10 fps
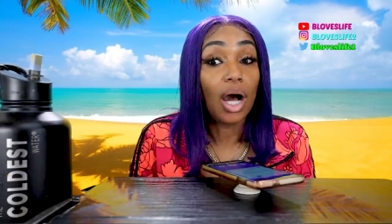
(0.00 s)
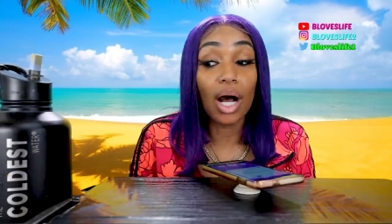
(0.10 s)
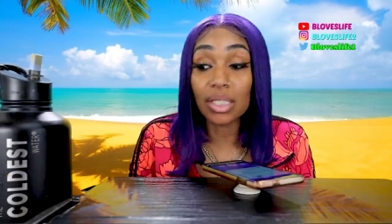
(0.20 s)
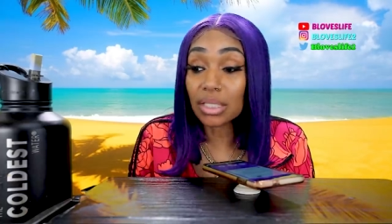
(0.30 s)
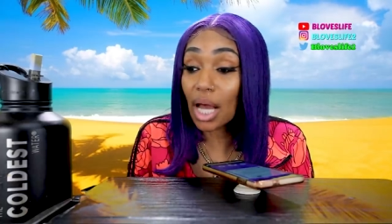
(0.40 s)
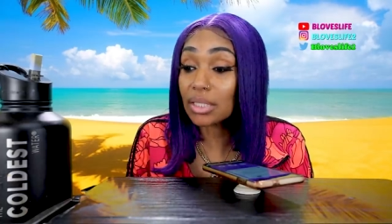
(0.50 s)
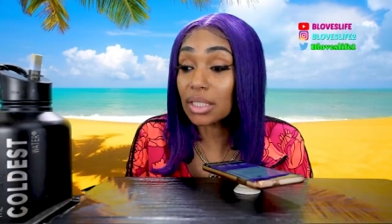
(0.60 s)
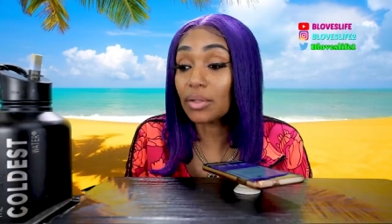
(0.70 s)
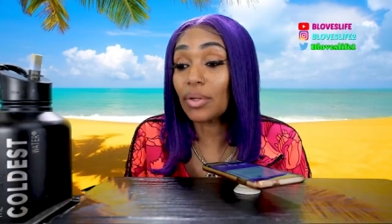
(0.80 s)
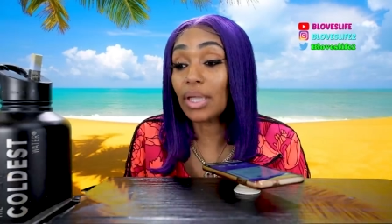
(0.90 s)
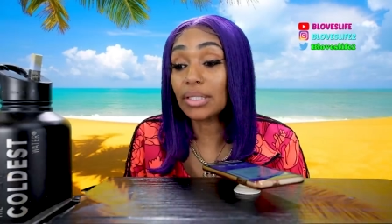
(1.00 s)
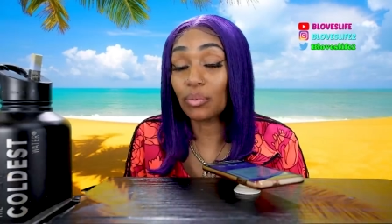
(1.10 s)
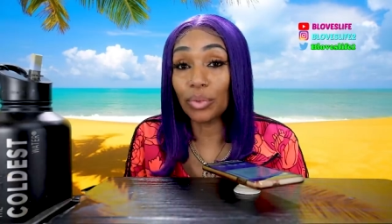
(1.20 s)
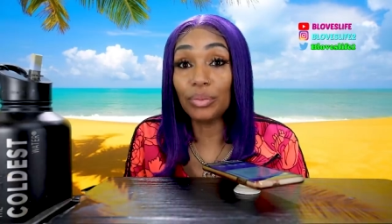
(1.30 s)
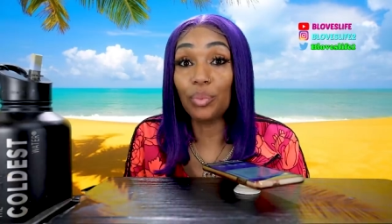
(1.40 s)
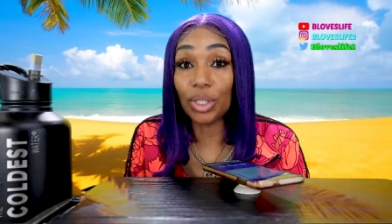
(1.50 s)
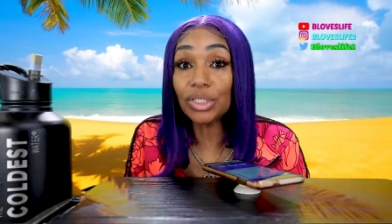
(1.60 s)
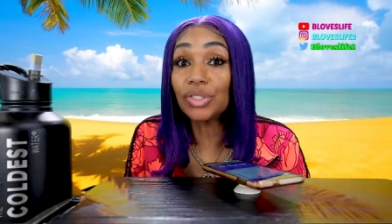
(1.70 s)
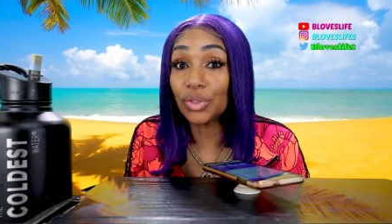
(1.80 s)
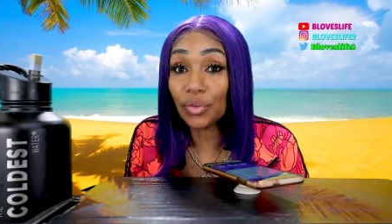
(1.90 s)
Us content creators that we really
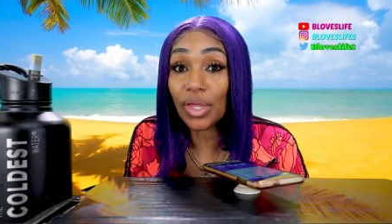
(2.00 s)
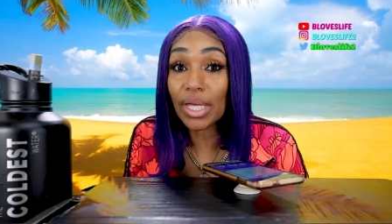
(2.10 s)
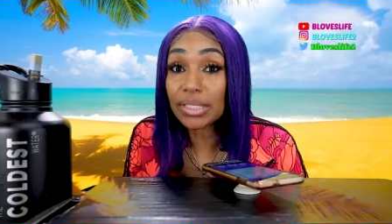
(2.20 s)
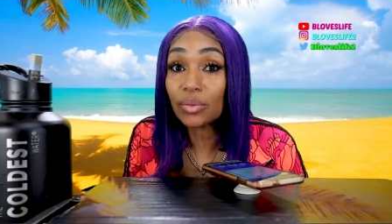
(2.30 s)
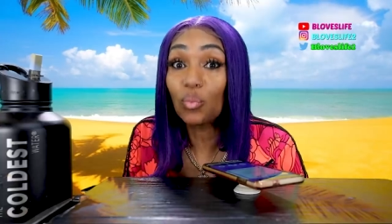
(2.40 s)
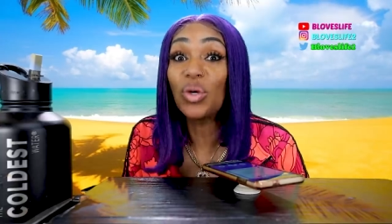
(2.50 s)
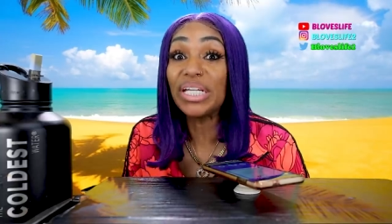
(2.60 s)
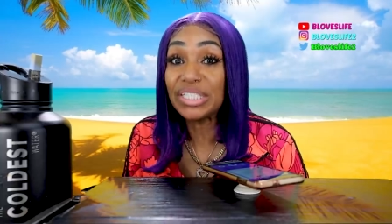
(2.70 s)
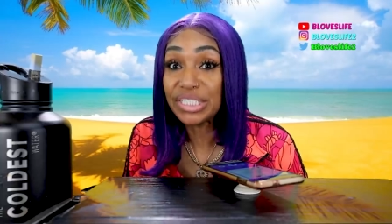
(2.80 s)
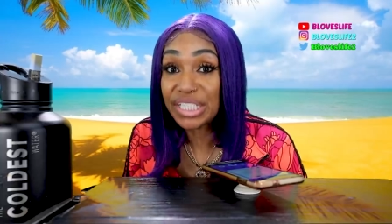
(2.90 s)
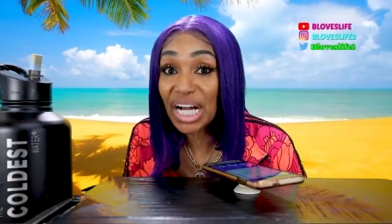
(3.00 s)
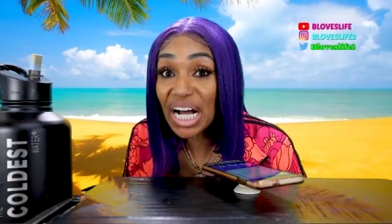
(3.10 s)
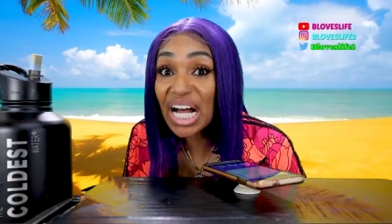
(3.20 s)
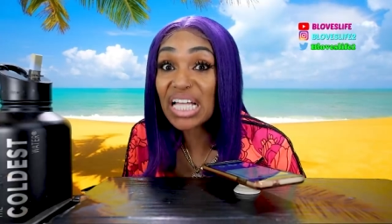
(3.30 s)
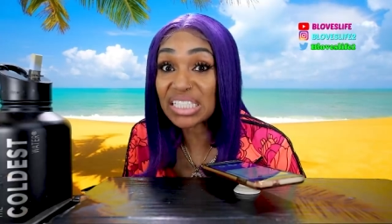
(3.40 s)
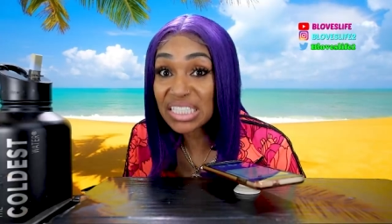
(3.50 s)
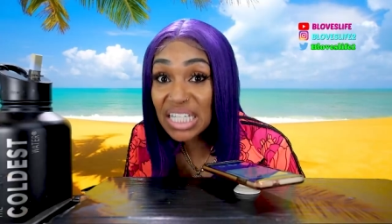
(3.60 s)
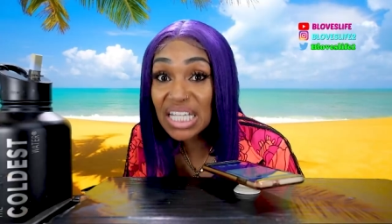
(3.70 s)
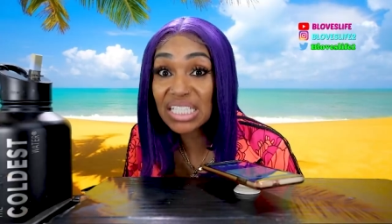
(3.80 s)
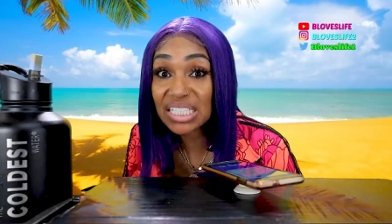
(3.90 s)
do this, we does
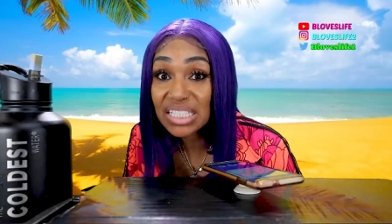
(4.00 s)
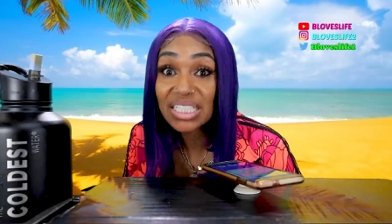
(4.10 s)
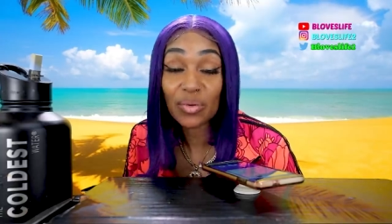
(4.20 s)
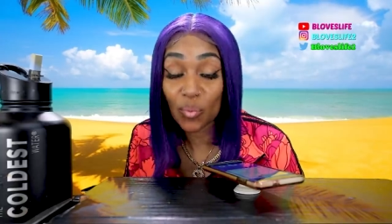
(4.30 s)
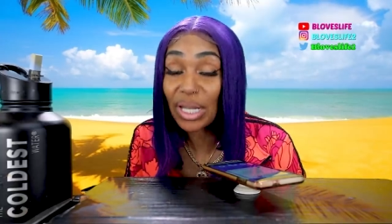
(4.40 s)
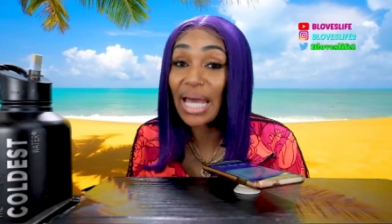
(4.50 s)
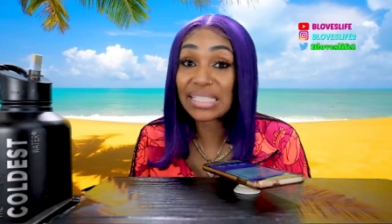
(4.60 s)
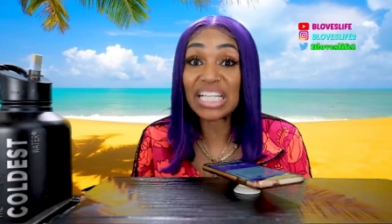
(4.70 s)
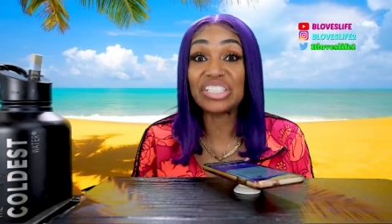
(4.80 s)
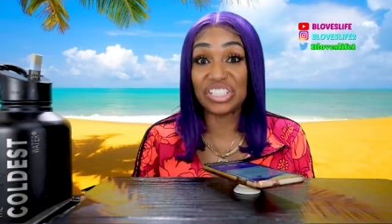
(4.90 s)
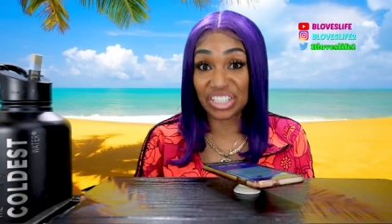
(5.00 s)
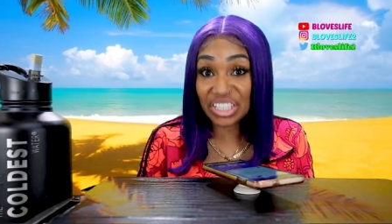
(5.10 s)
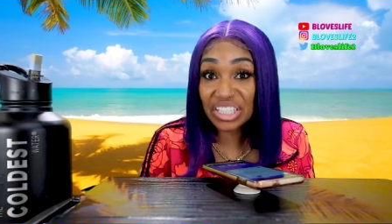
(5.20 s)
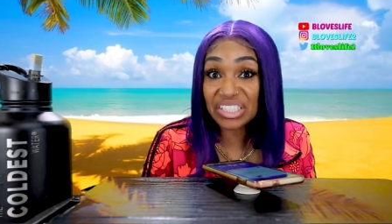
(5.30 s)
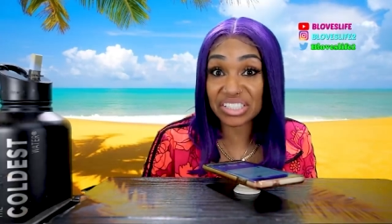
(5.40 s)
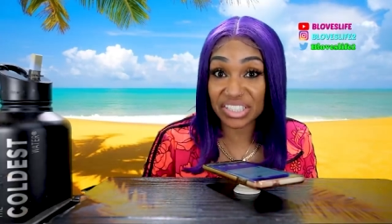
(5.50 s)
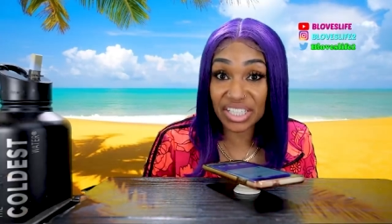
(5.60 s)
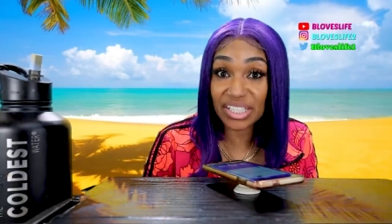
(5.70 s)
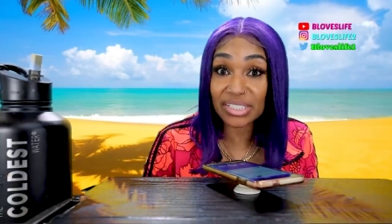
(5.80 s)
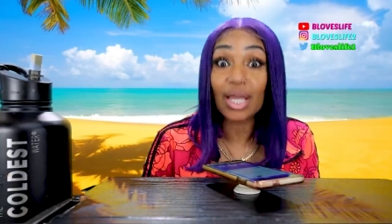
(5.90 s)
this. When I say does
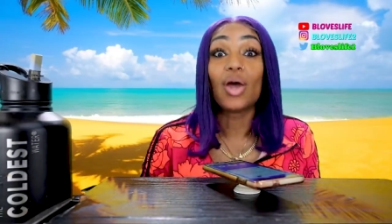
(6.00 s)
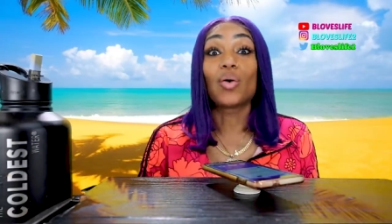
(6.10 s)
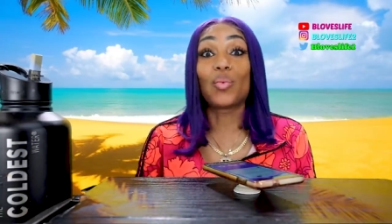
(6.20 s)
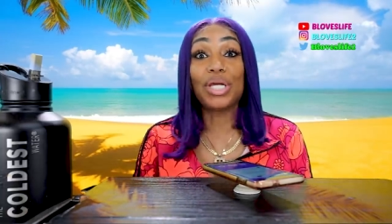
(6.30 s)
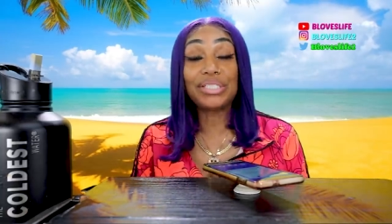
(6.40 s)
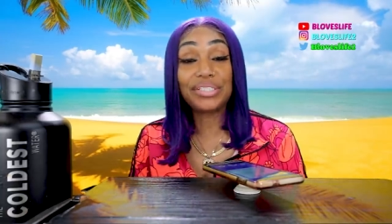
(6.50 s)
this, we